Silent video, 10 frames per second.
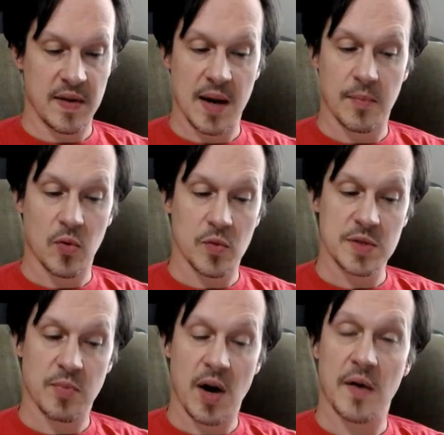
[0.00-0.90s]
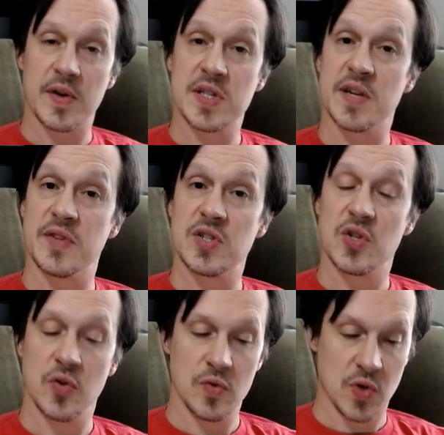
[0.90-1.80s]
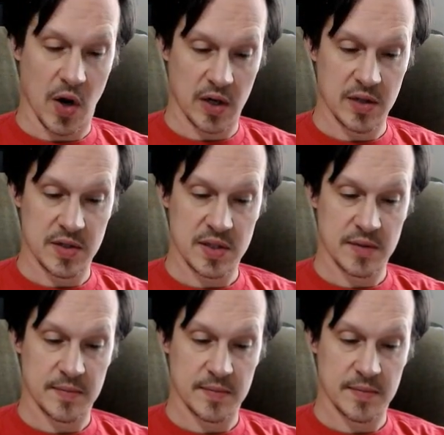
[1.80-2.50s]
the emperor was proudest of his two daughters,